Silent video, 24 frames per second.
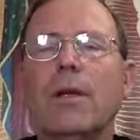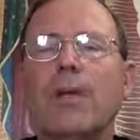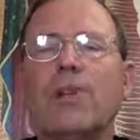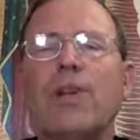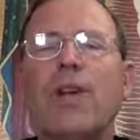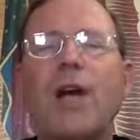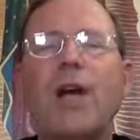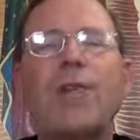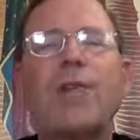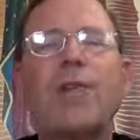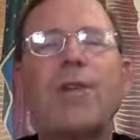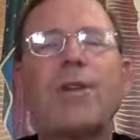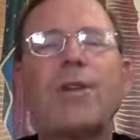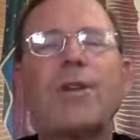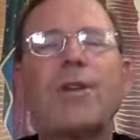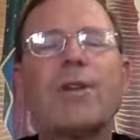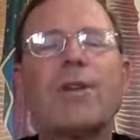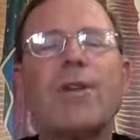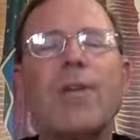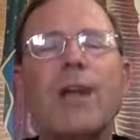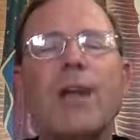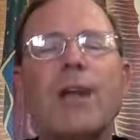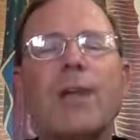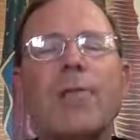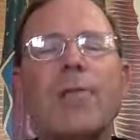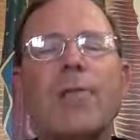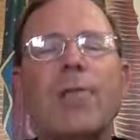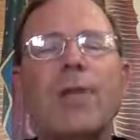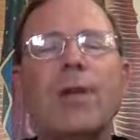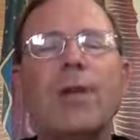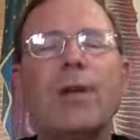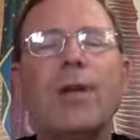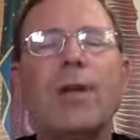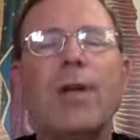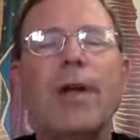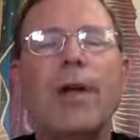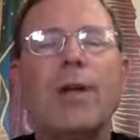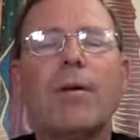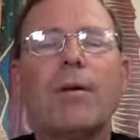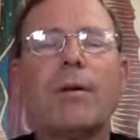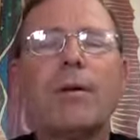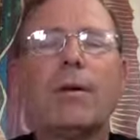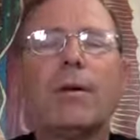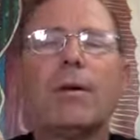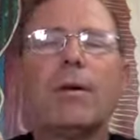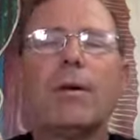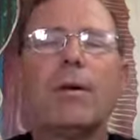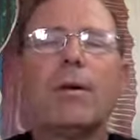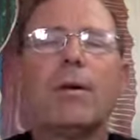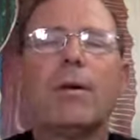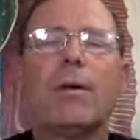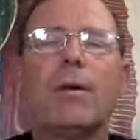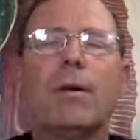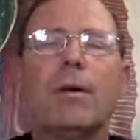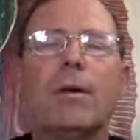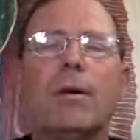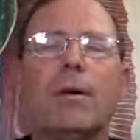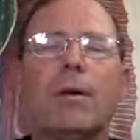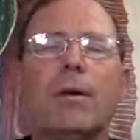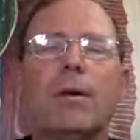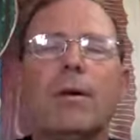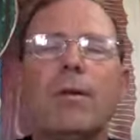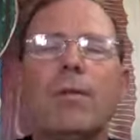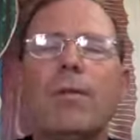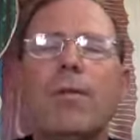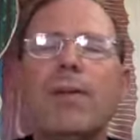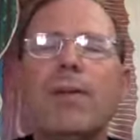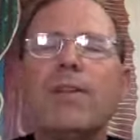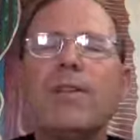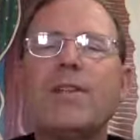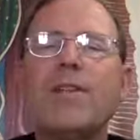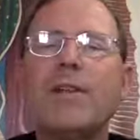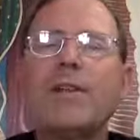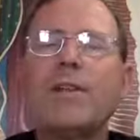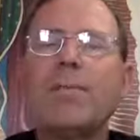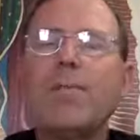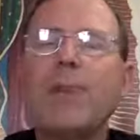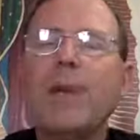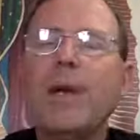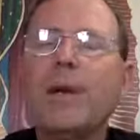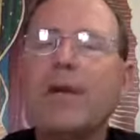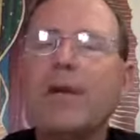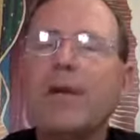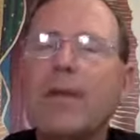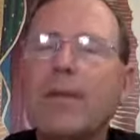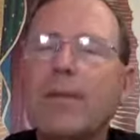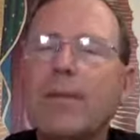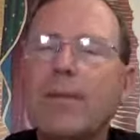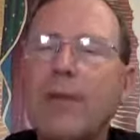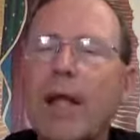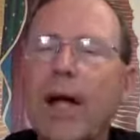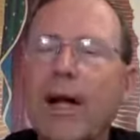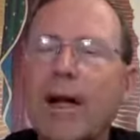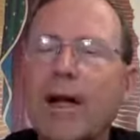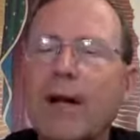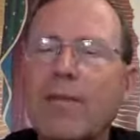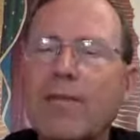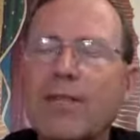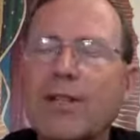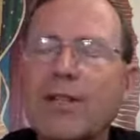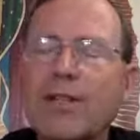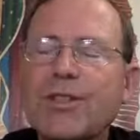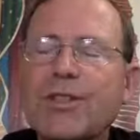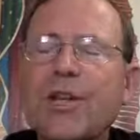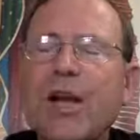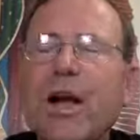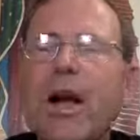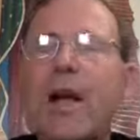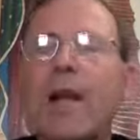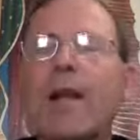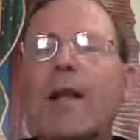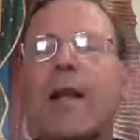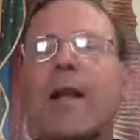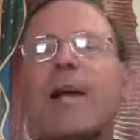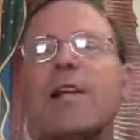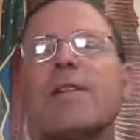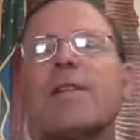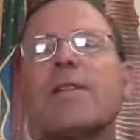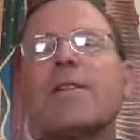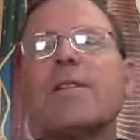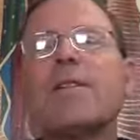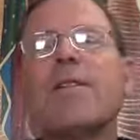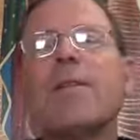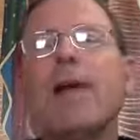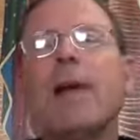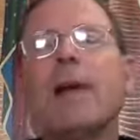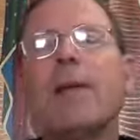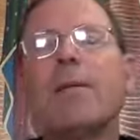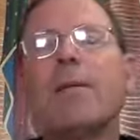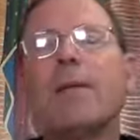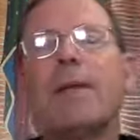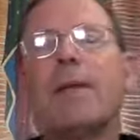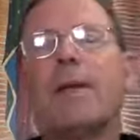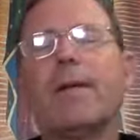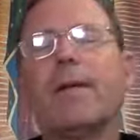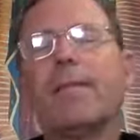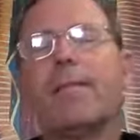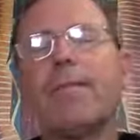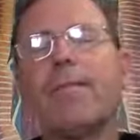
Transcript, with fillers: As John Paul II pointed out, the basic building block of society is the family.